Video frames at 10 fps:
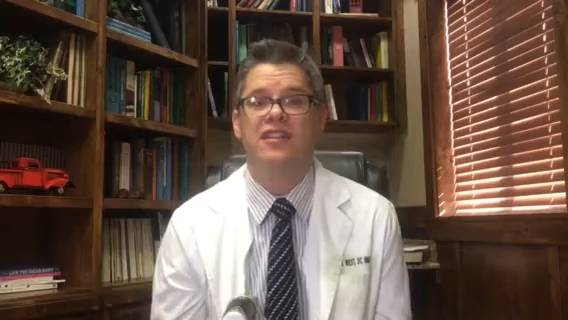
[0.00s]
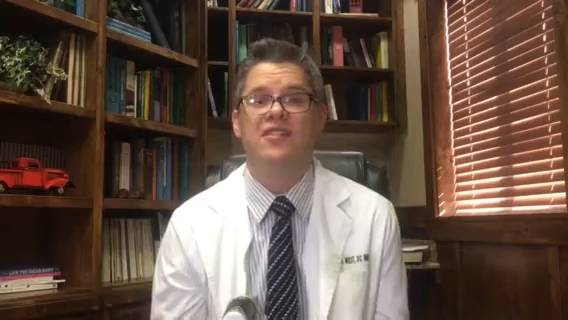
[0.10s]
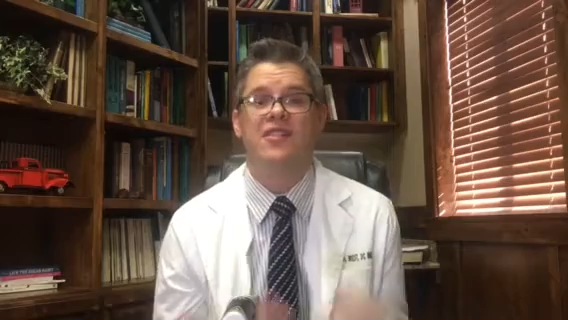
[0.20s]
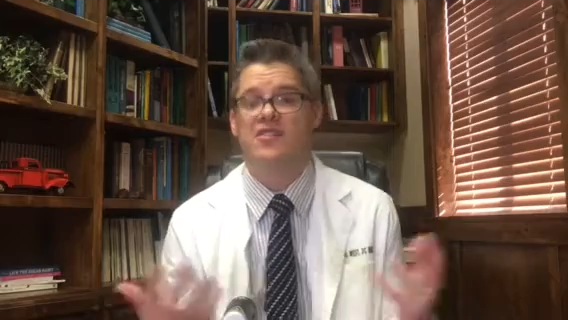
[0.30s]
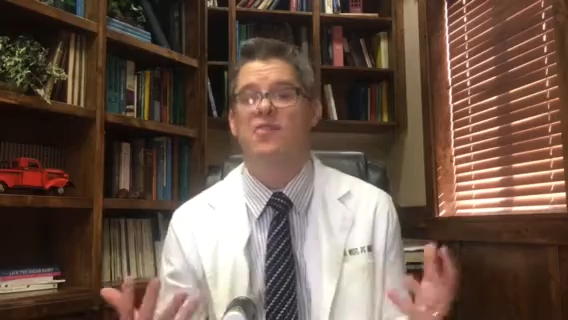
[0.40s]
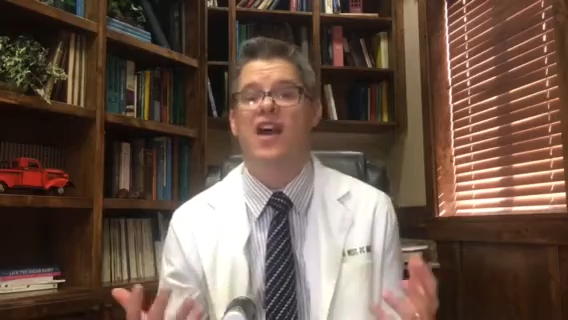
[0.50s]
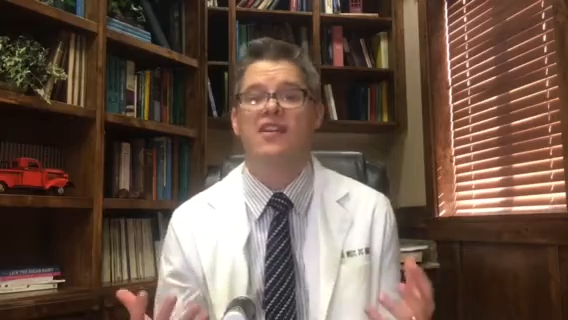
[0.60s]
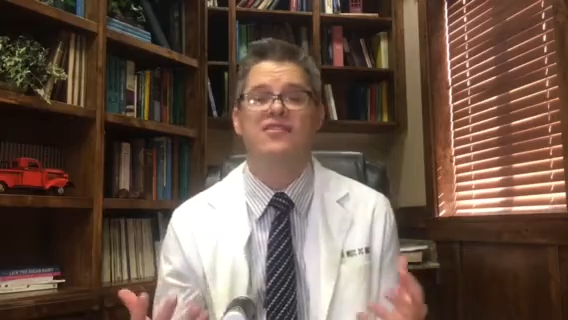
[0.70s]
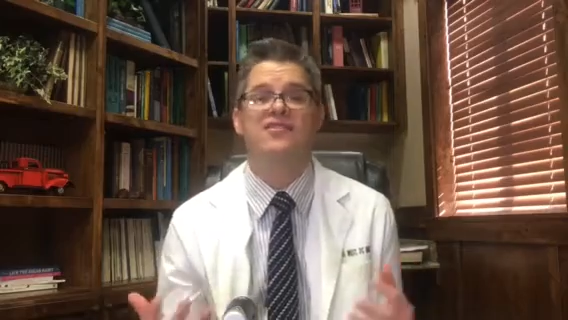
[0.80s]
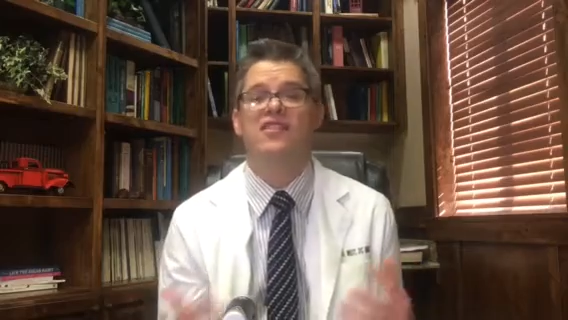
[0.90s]
their
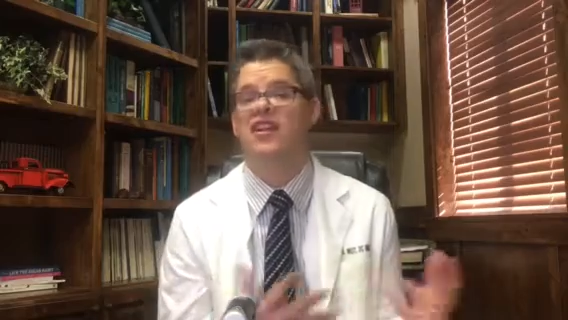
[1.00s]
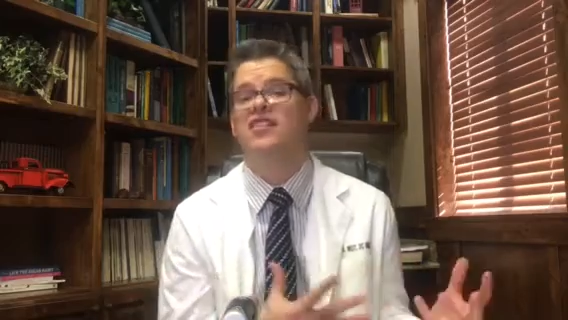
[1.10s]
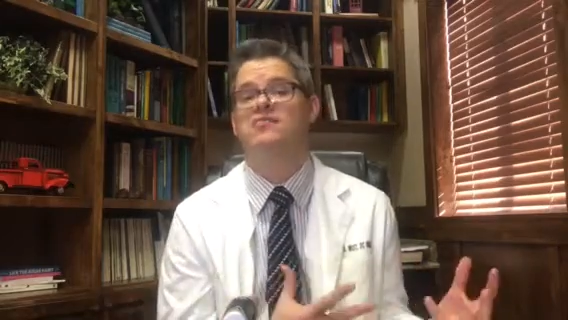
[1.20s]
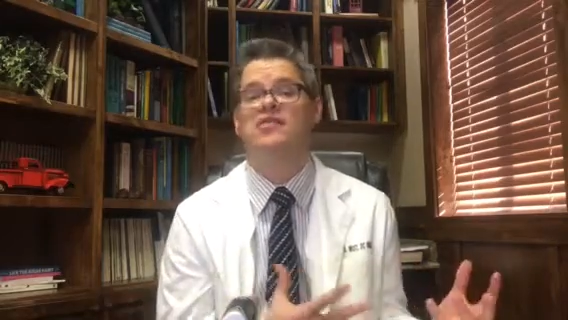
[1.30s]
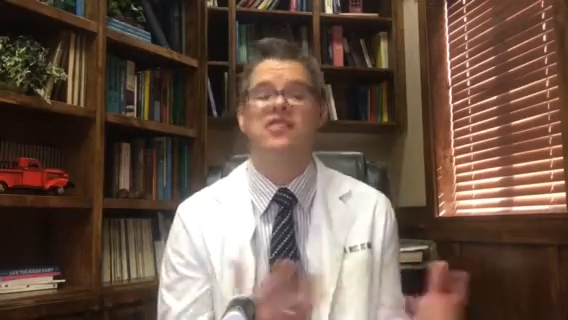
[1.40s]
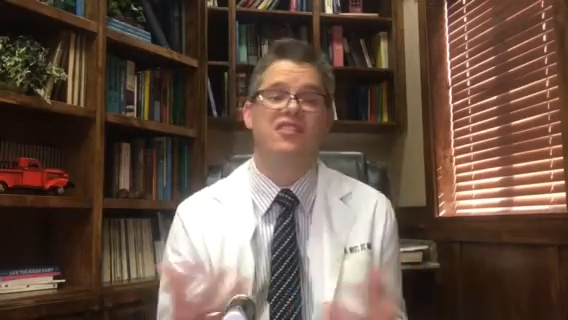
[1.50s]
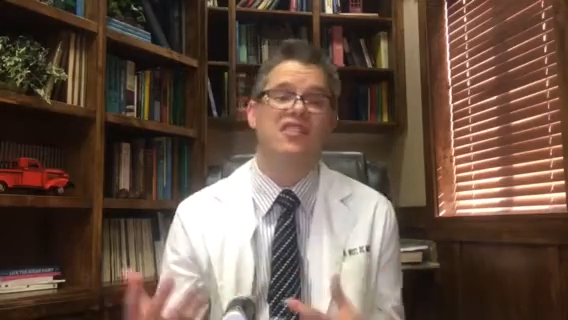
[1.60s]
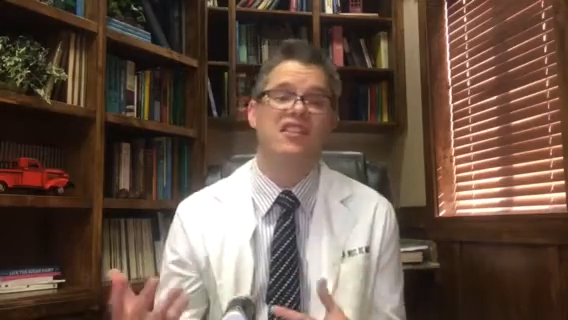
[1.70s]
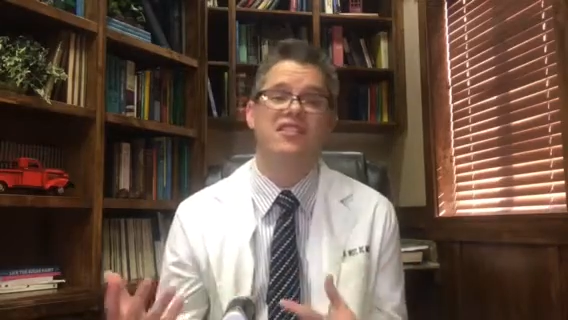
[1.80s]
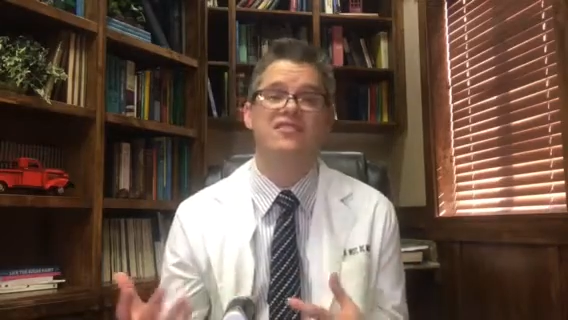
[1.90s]
spouse, their husband, their
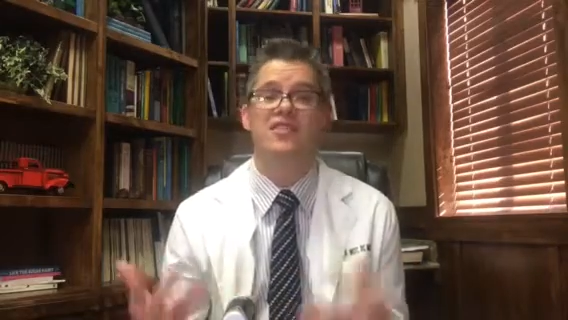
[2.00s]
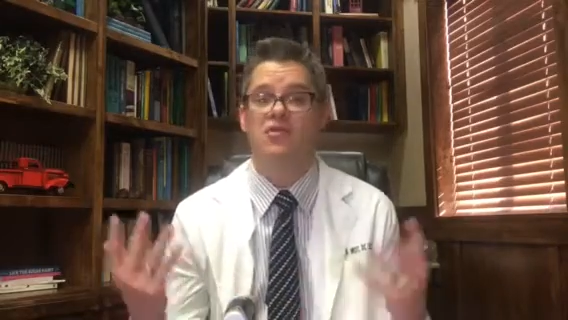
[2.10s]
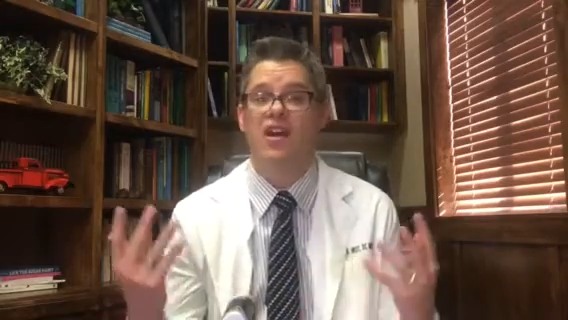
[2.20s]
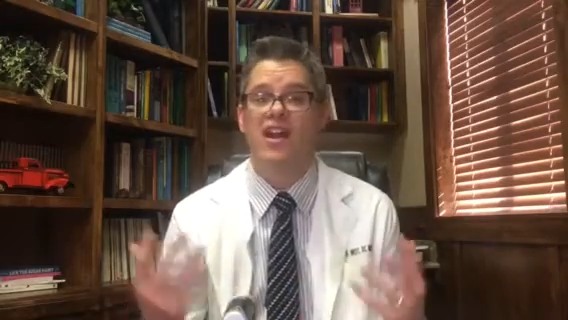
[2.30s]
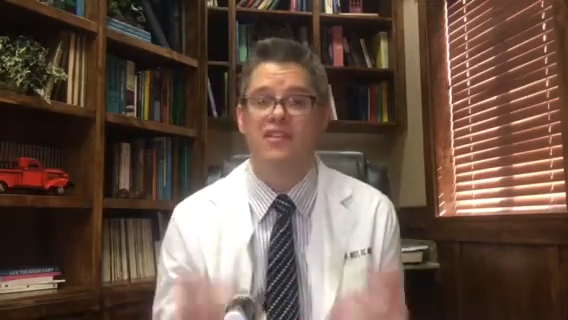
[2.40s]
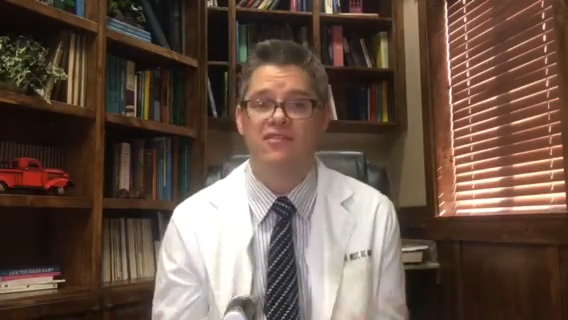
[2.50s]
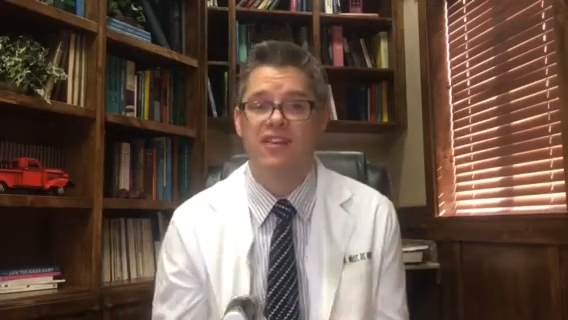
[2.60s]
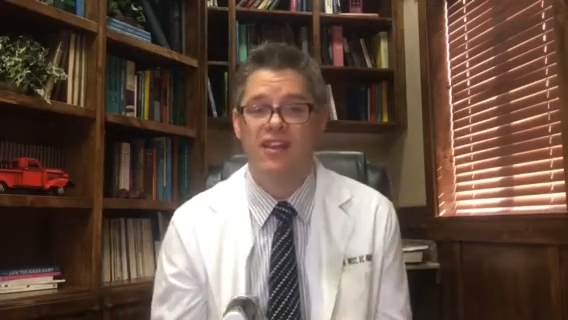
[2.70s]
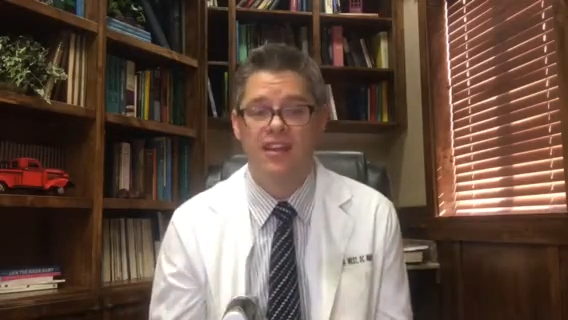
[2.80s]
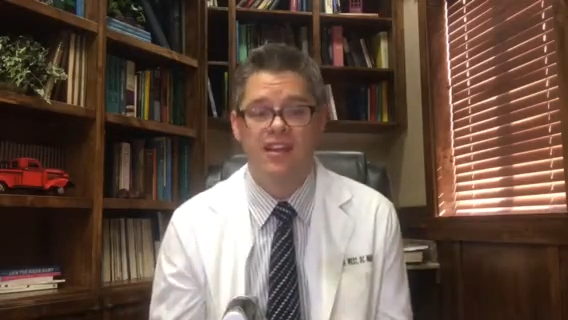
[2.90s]
kids, their wife.
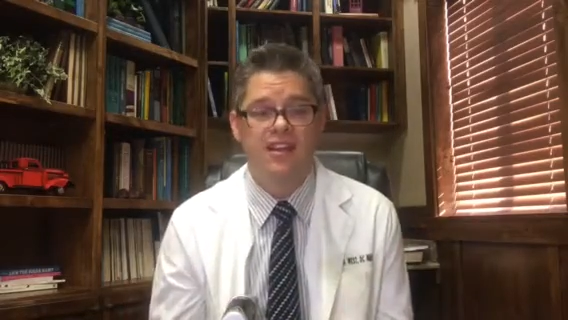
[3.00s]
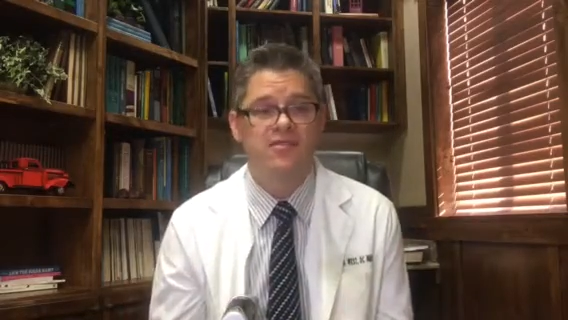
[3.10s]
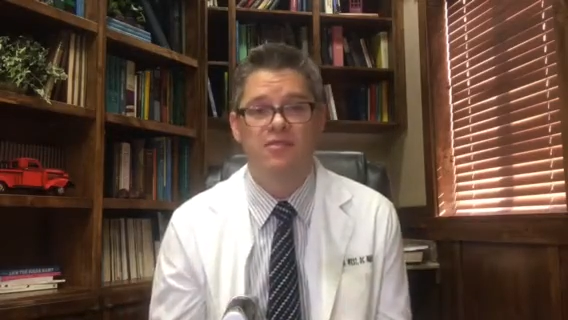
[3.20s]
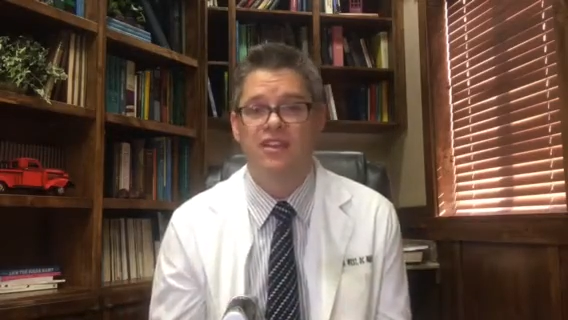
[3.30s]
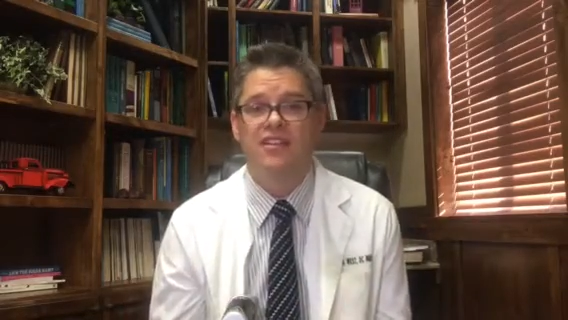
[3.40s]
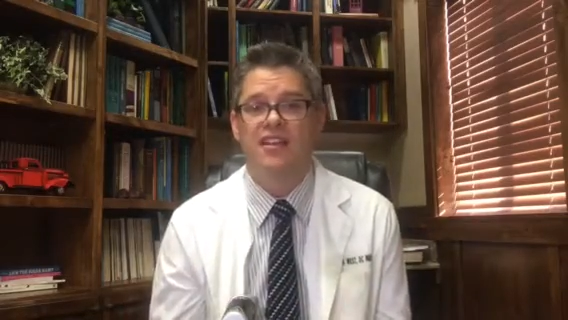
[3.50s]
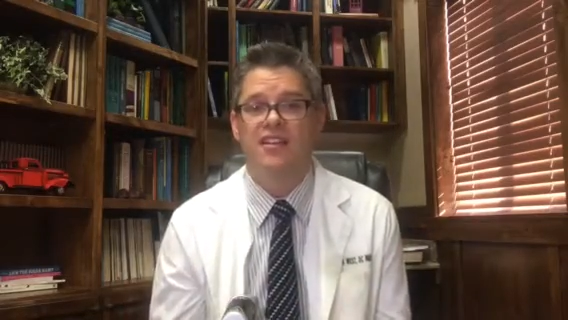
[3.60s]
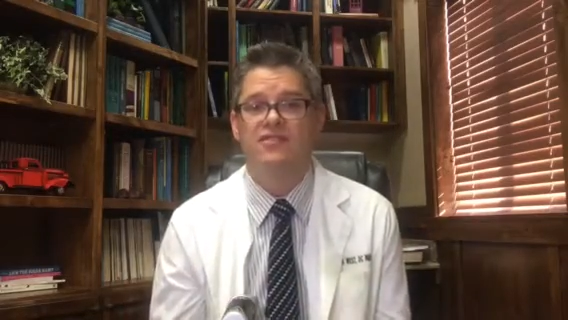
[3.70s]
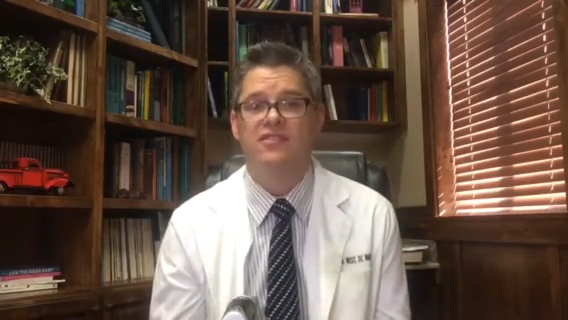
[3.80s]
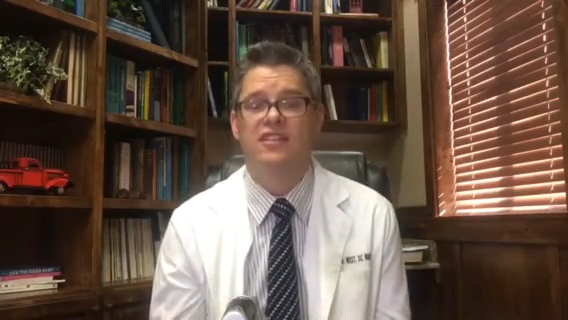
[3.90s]
It's really
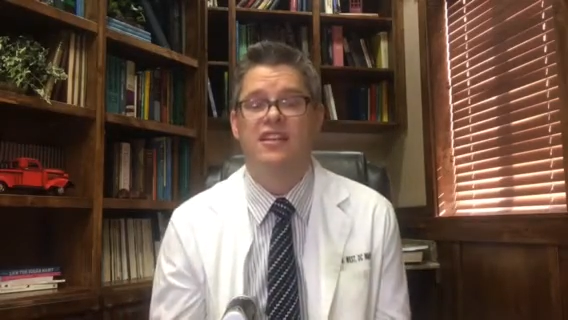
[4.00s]
tough.